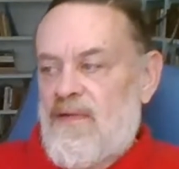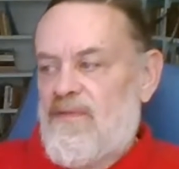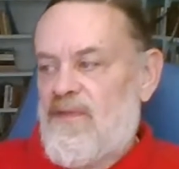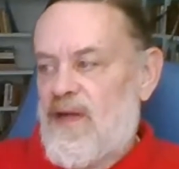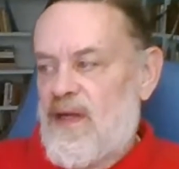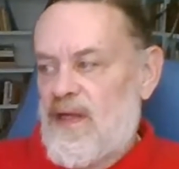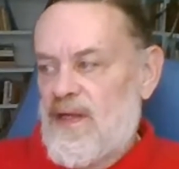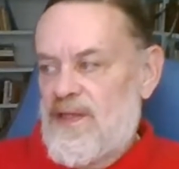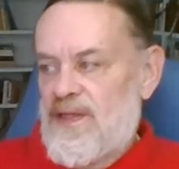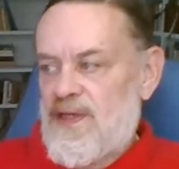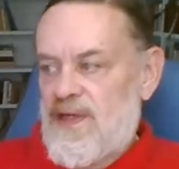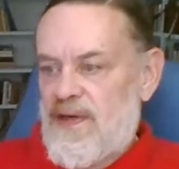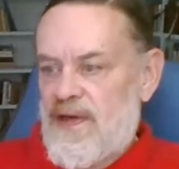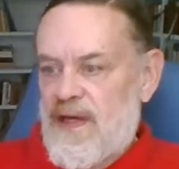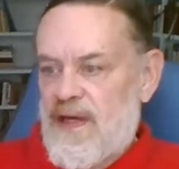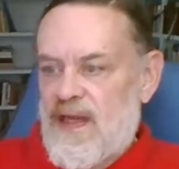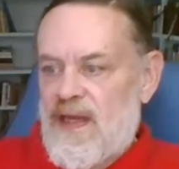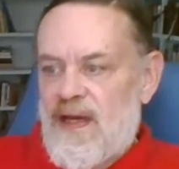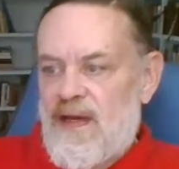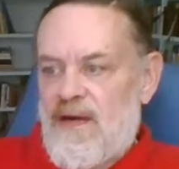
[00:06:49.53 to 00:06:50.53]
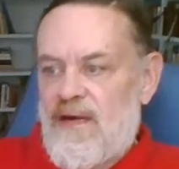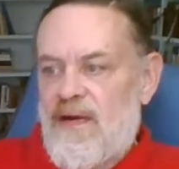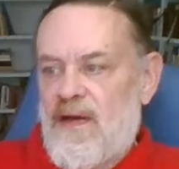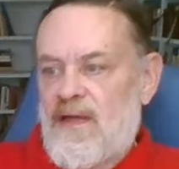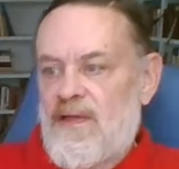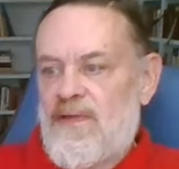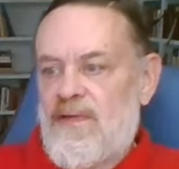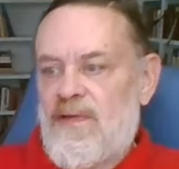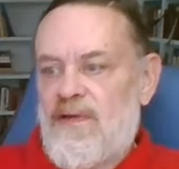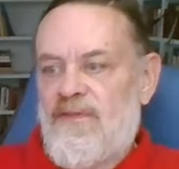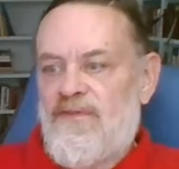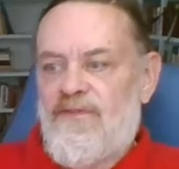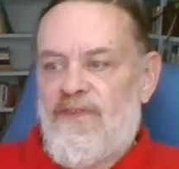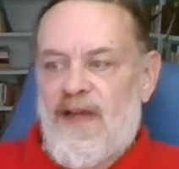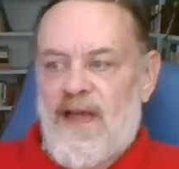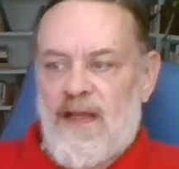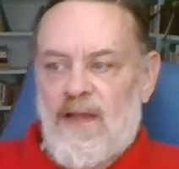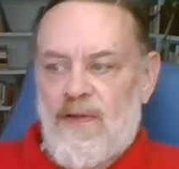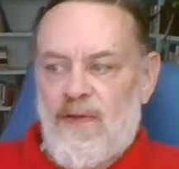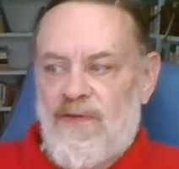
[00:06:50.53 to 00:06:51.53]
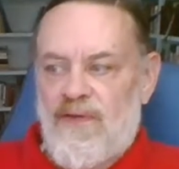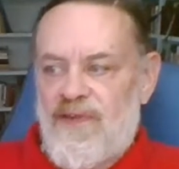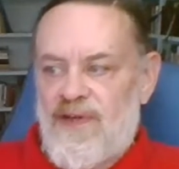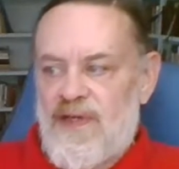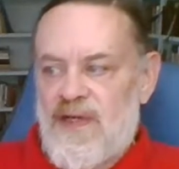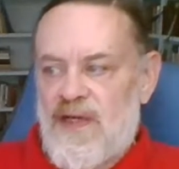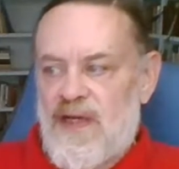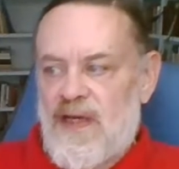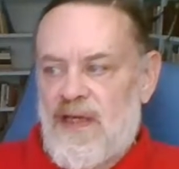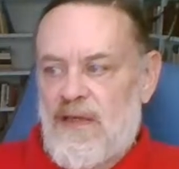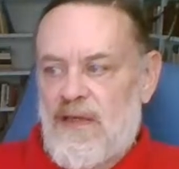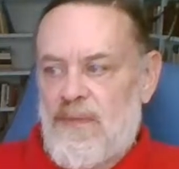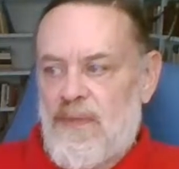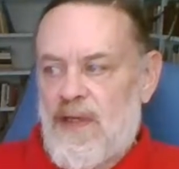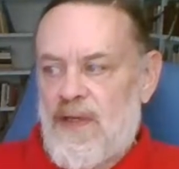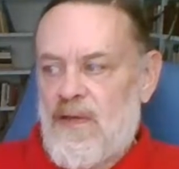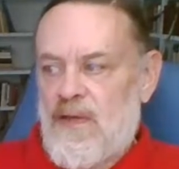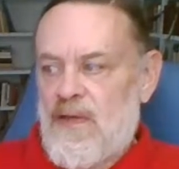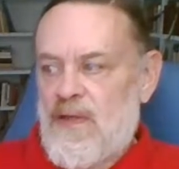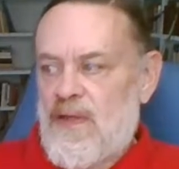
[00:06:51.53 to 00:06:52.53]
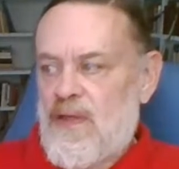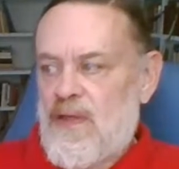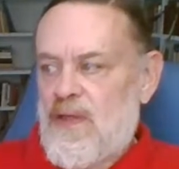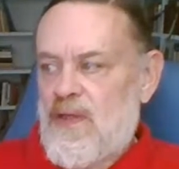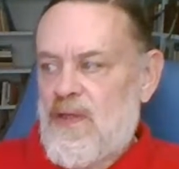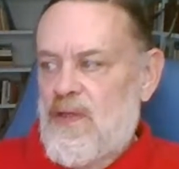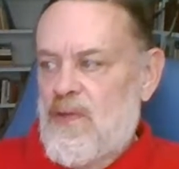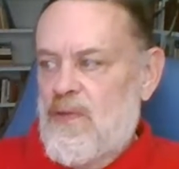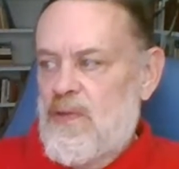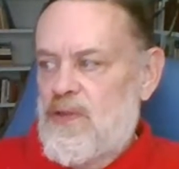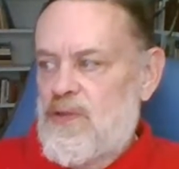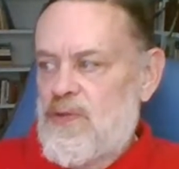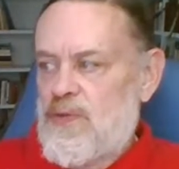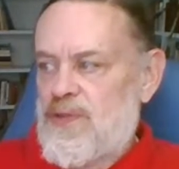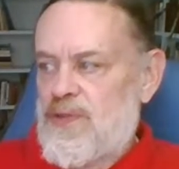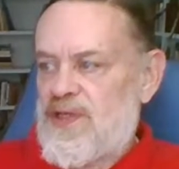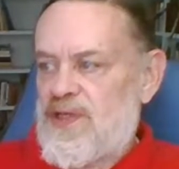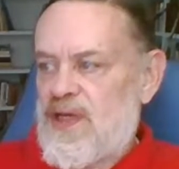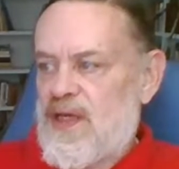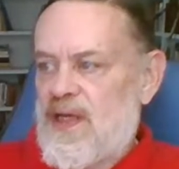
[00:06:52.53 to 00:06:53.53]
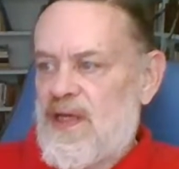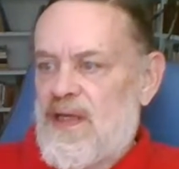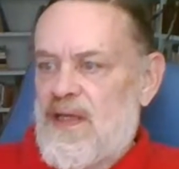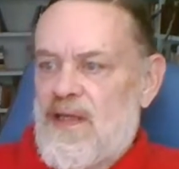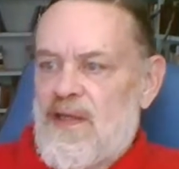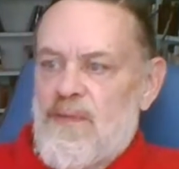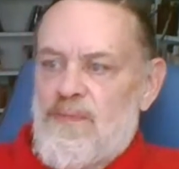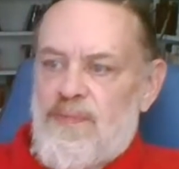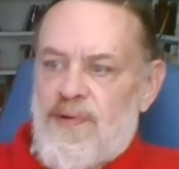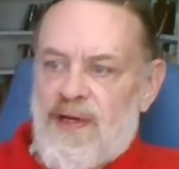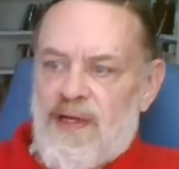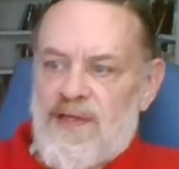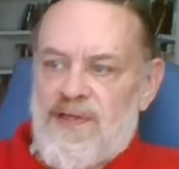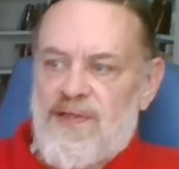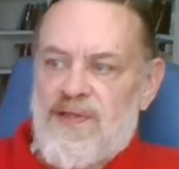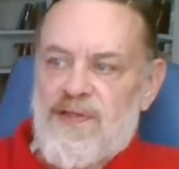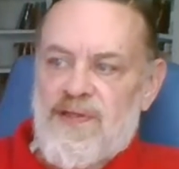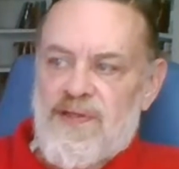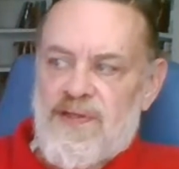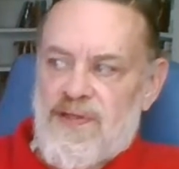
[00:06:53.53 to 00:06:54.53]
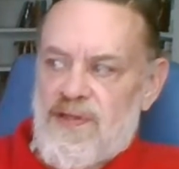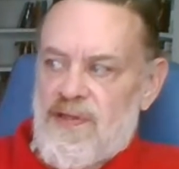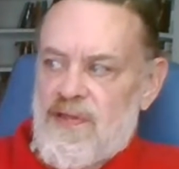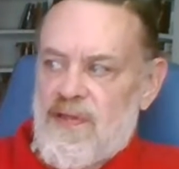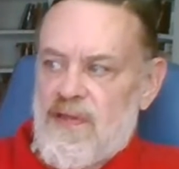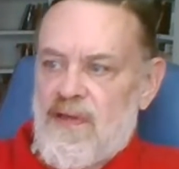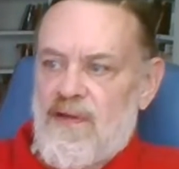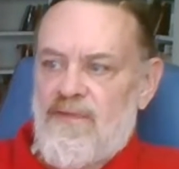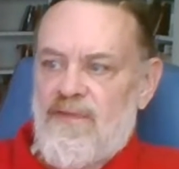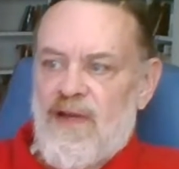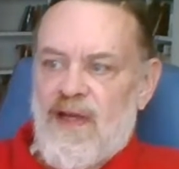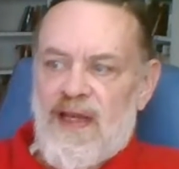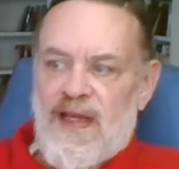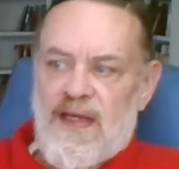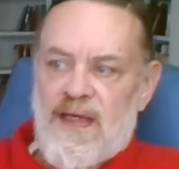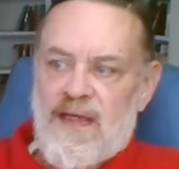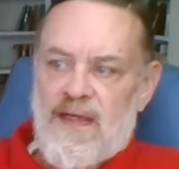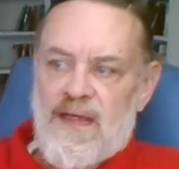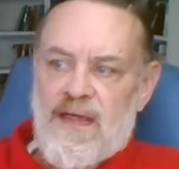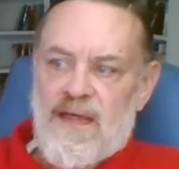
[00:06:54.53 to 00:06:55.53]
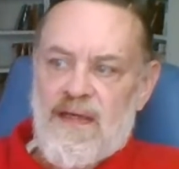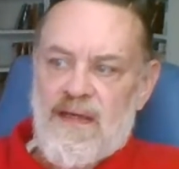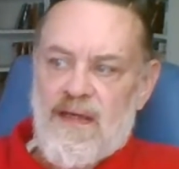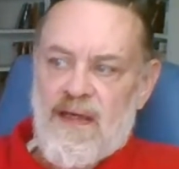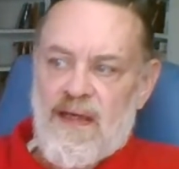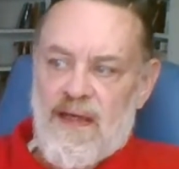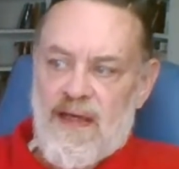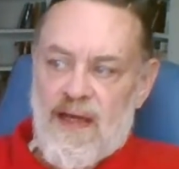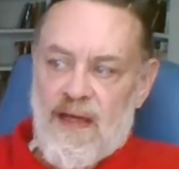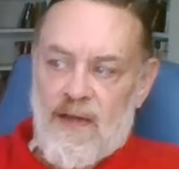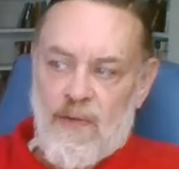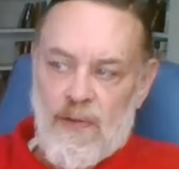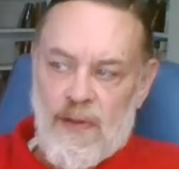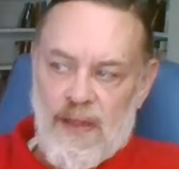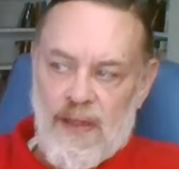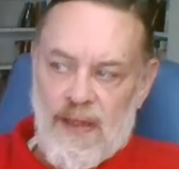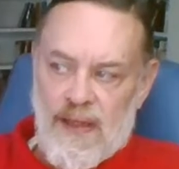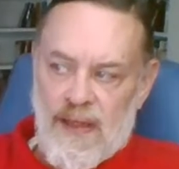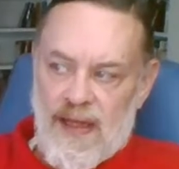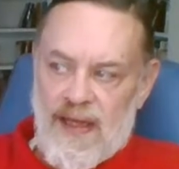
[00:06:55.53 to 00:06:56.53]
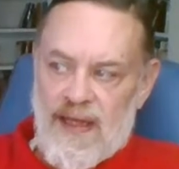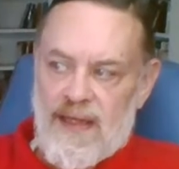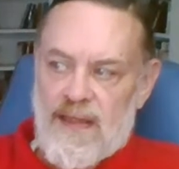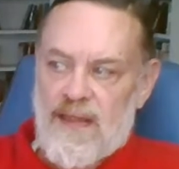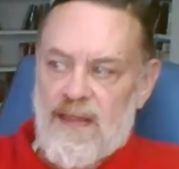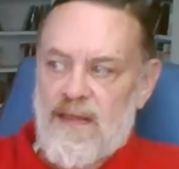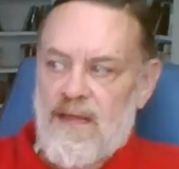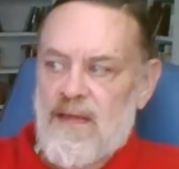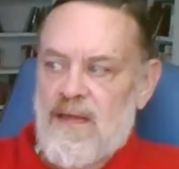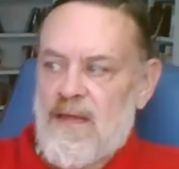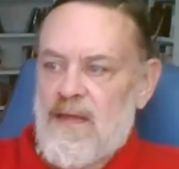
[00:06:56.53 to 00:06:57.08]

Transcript: voluntary character, or value of a document which was signed in the presence of Layton, and not only Layton,